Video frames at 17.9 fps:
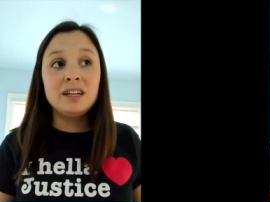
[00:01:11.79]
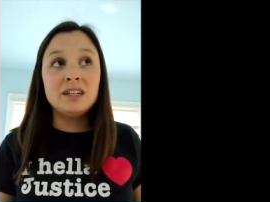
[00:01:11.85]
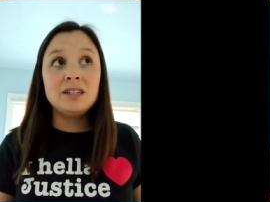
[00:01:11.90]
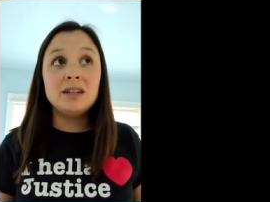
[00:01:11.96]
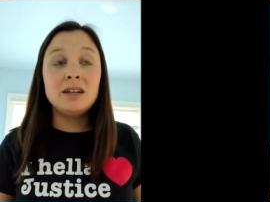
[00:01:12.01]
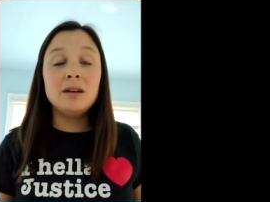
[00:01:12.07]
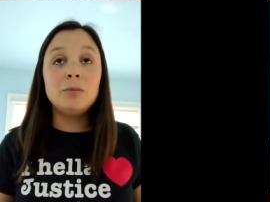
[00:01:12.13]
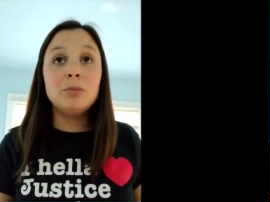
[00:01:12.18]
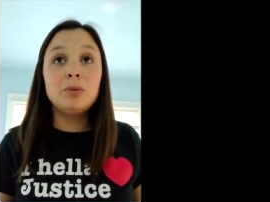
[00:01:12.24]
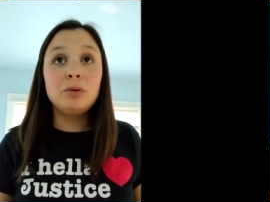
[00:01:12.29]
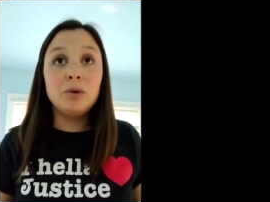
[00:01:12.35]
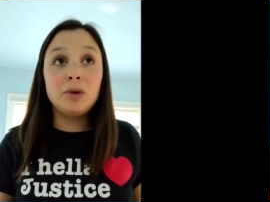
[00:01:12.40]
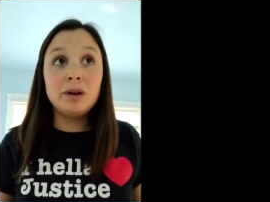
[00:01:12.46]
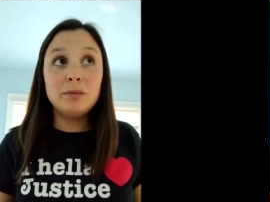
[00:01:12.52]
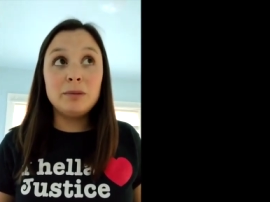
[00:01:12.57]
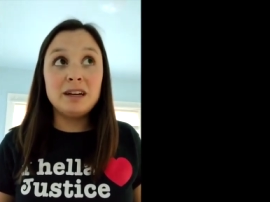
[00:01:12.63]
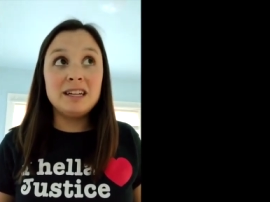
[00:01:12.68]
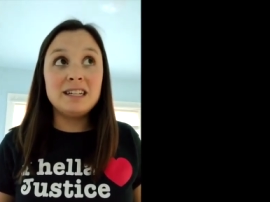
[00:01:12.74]
to
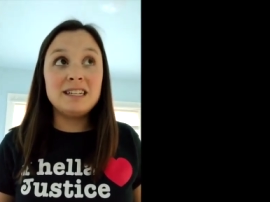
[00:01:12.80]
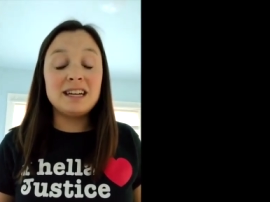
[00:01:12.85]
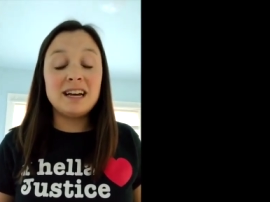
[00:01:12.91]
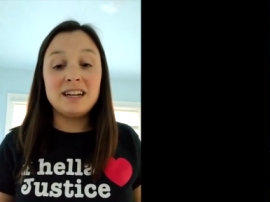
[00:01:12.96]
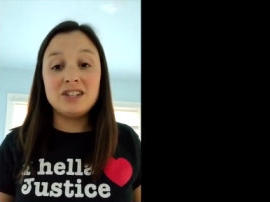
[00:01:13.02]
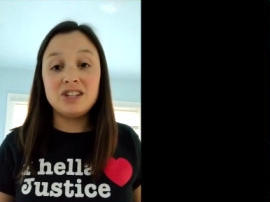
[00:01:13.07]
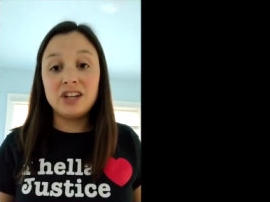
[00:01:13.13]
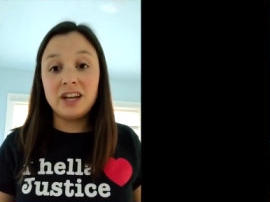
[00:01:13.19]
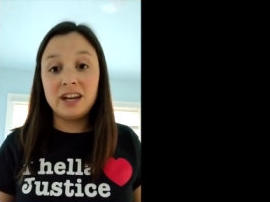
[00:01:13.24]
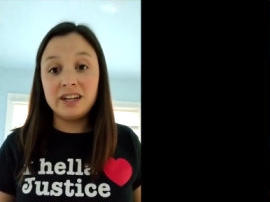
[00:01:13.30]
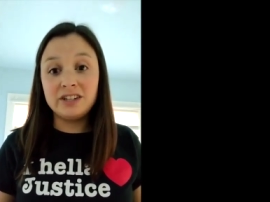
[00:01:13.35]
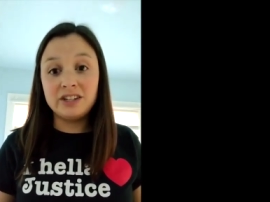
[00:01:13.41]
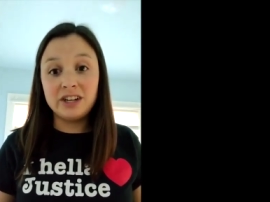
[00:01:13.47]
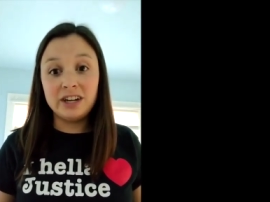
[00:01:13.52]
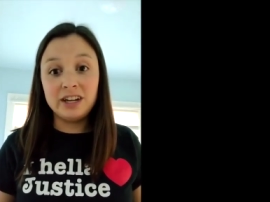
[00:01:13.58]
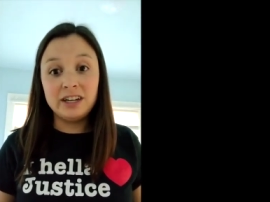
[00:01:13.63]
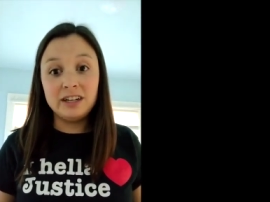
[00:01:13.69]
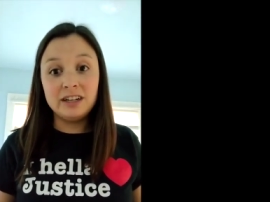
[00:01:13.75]
employment, to
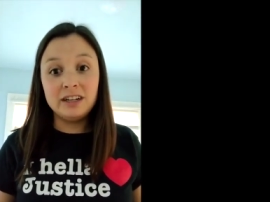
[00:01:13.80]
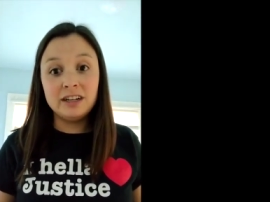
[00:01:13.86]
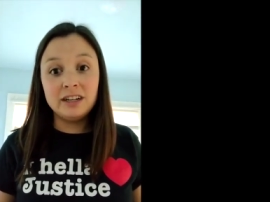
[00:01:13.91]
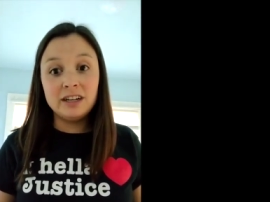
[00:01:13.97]
education.